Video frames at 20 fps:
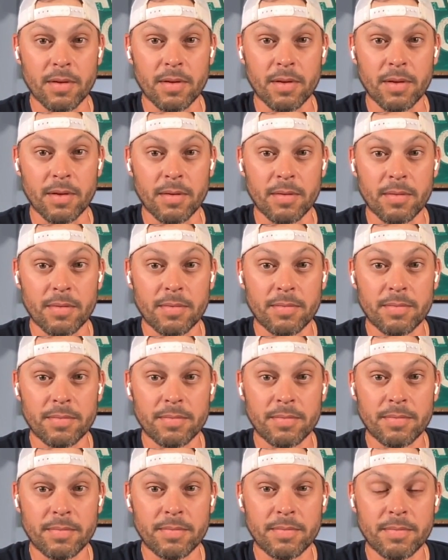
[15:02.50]

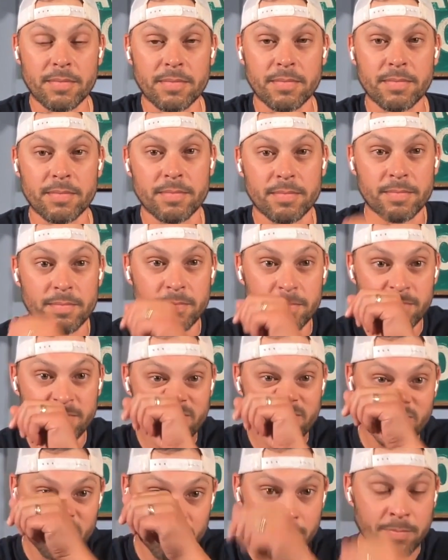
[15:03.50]

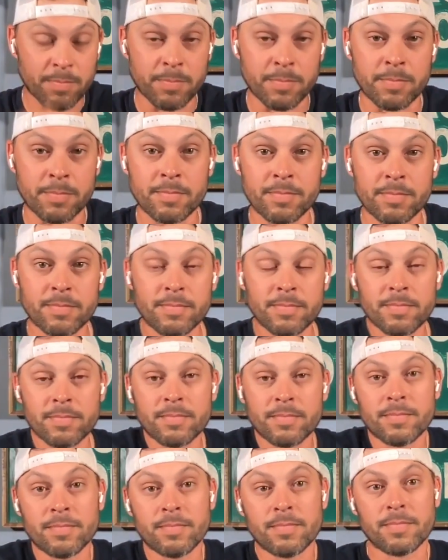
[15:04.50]

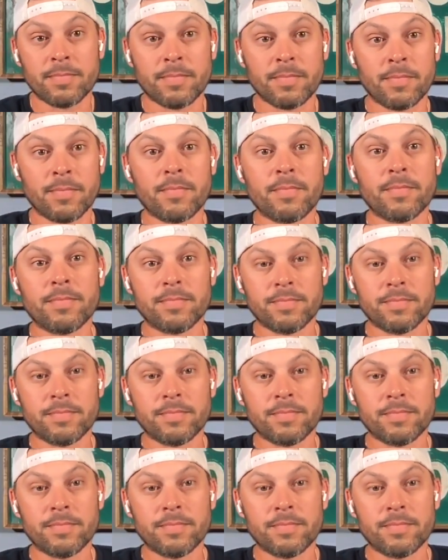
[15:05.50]
No words are spoken by the person on screen.